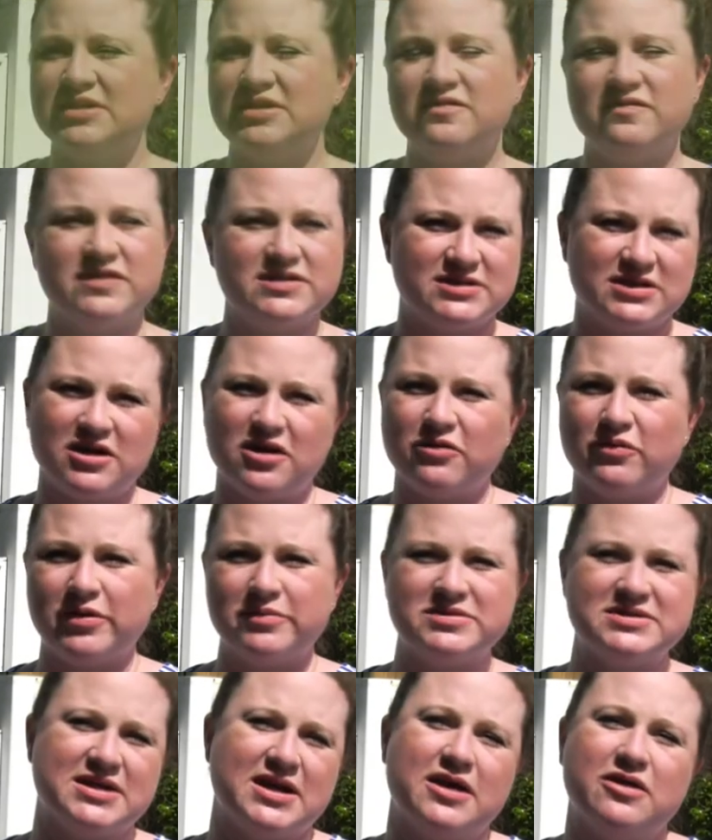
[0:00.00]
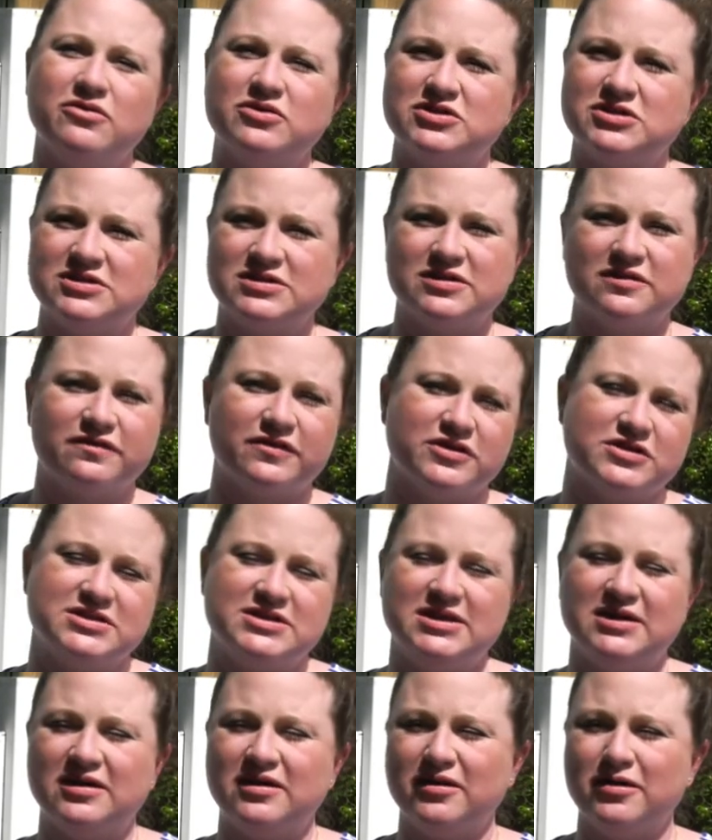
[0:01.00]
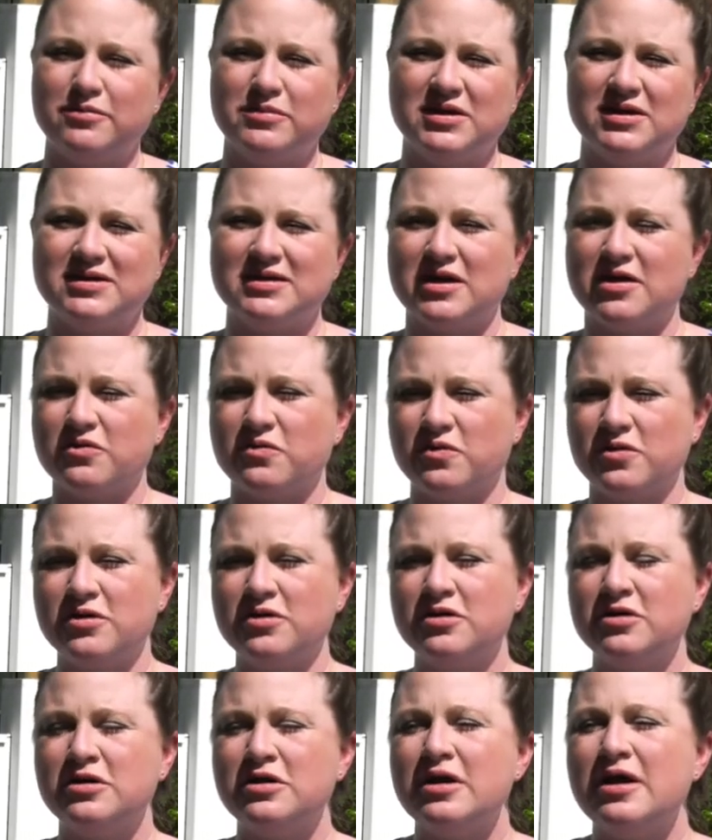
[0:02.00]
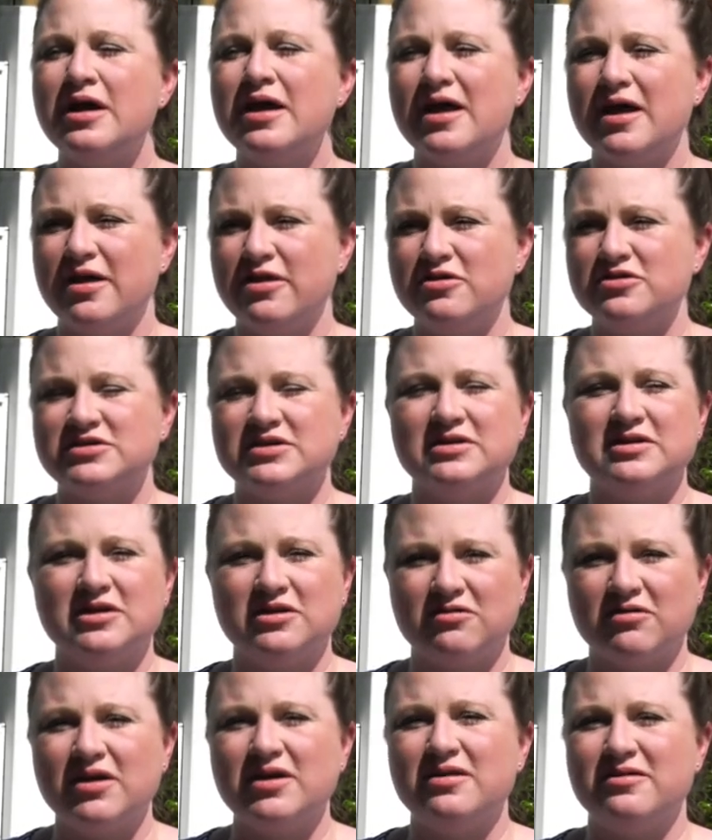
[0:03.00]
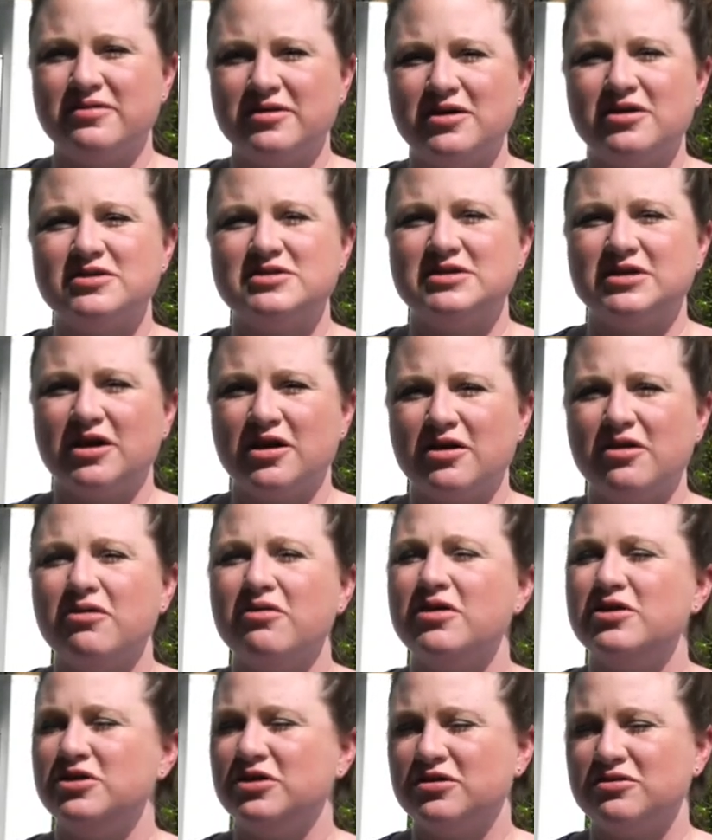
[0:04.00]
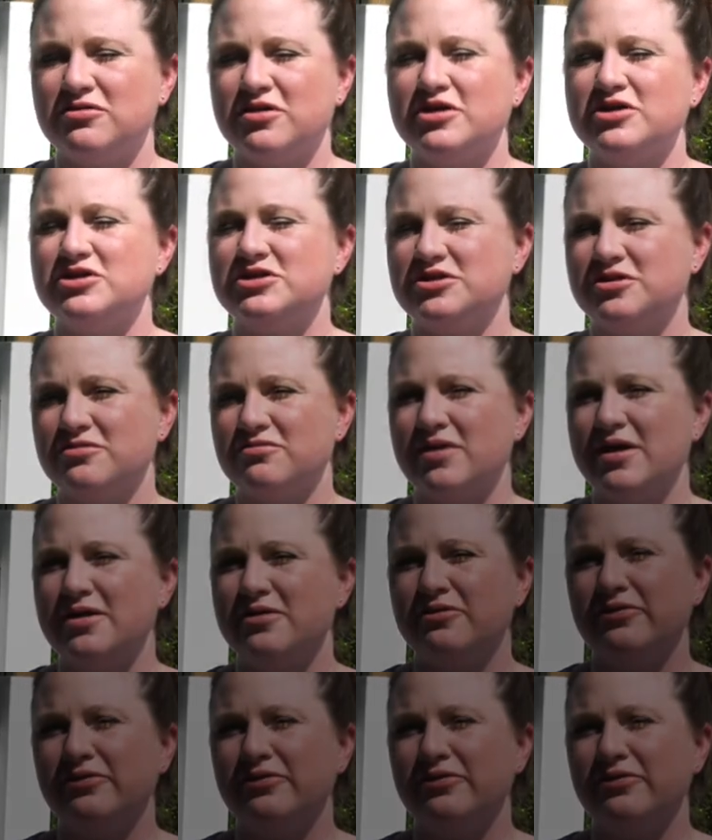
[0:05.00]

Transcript: need to visit our website, which is thefirstteecolumbia.org, and there's a link right on there to go, and you can register right